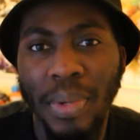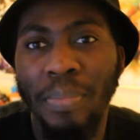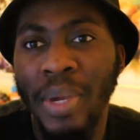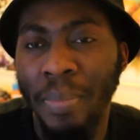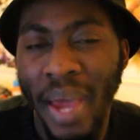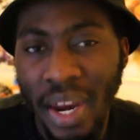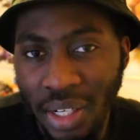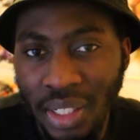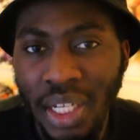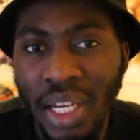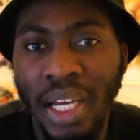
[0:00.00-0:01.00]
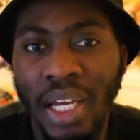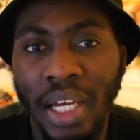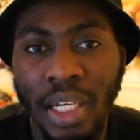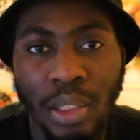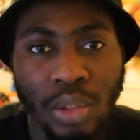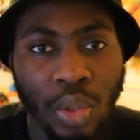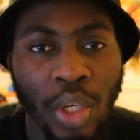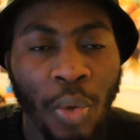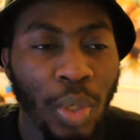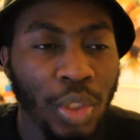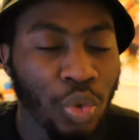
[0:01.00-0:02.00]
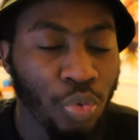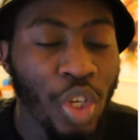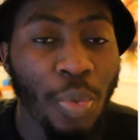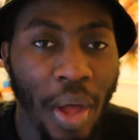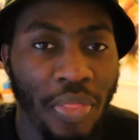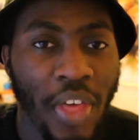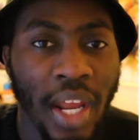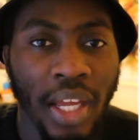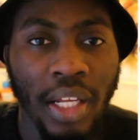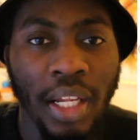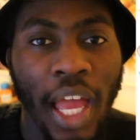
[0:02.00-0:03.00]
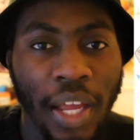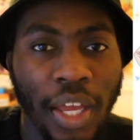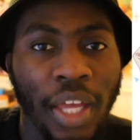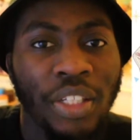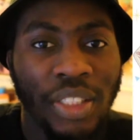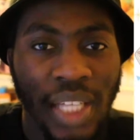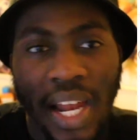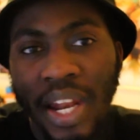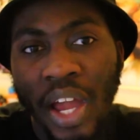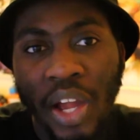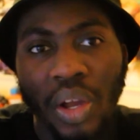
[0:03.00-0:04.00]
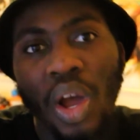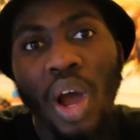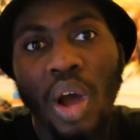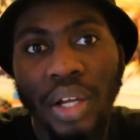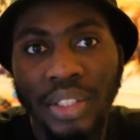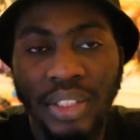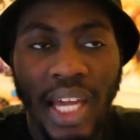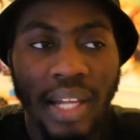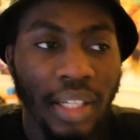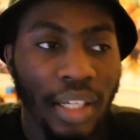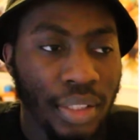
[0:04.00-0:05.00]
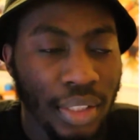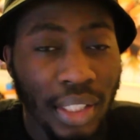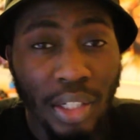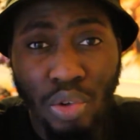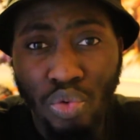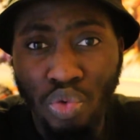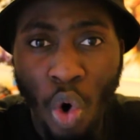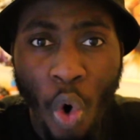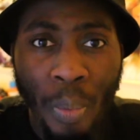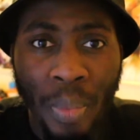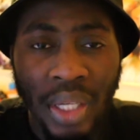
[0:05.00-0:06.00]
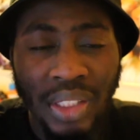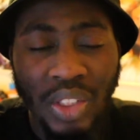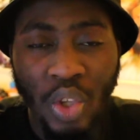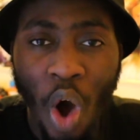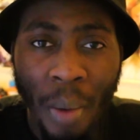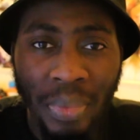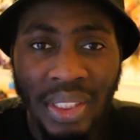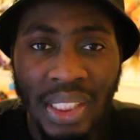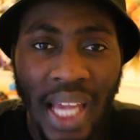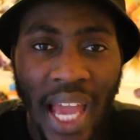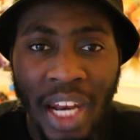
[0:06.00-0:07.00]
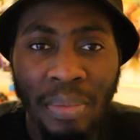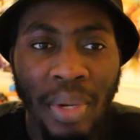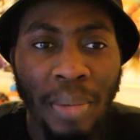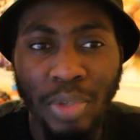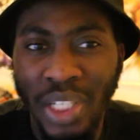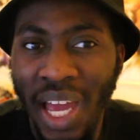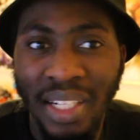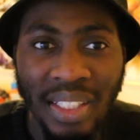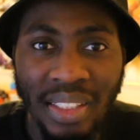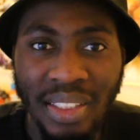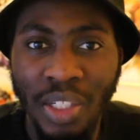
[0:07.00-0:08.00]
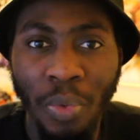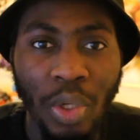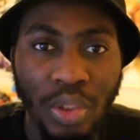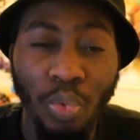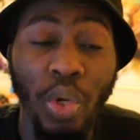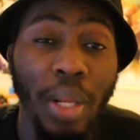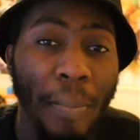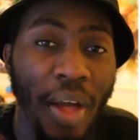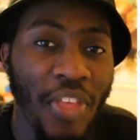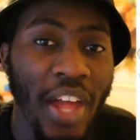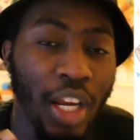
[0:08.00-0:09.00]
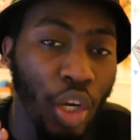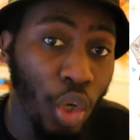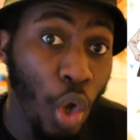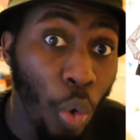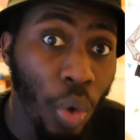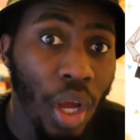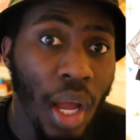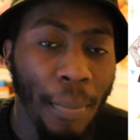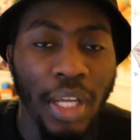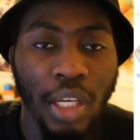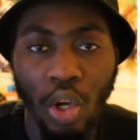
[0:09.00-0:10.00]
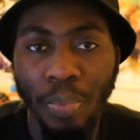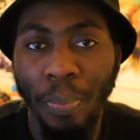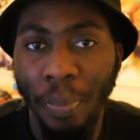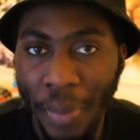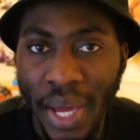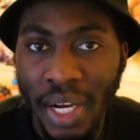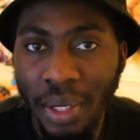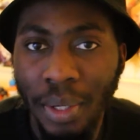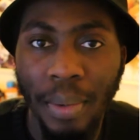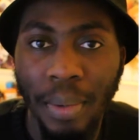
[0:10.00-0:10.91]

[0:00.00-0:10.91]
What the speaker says: be better. So he was really pathetic, like in the standard romance comedy anime protagonist. He was really pathetic low, but he got better,